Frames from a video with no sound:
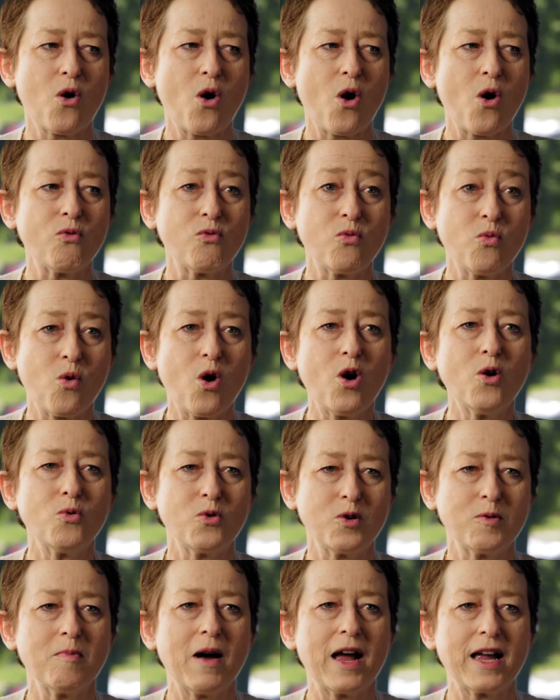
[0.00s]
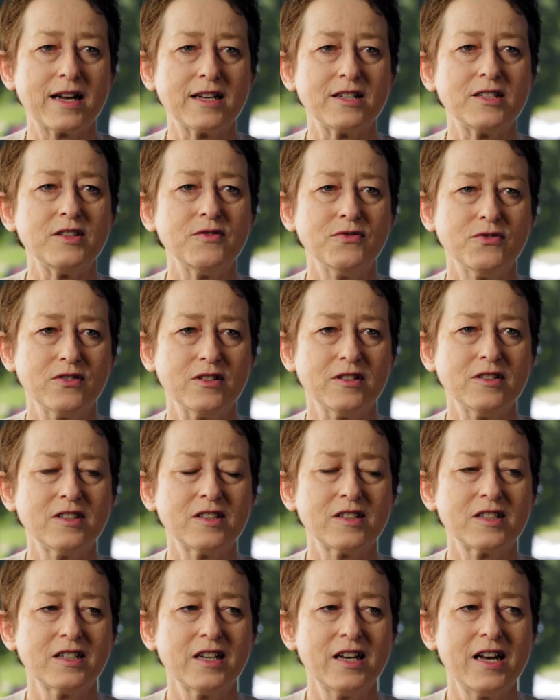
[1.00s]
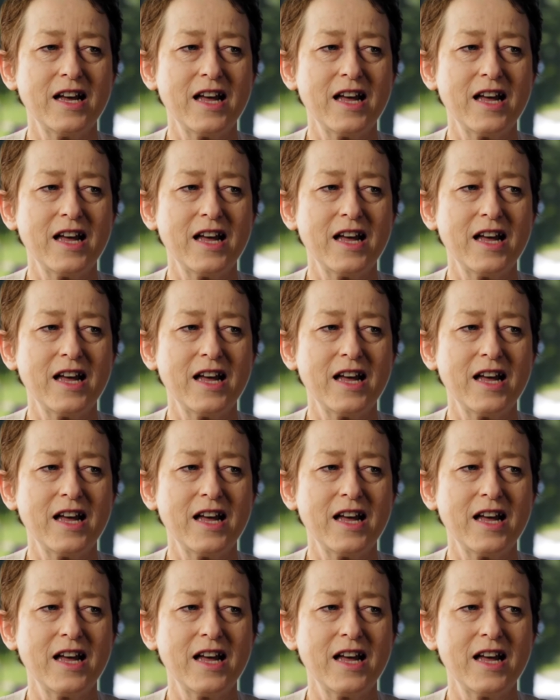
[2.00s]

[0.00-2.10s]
what would make a difference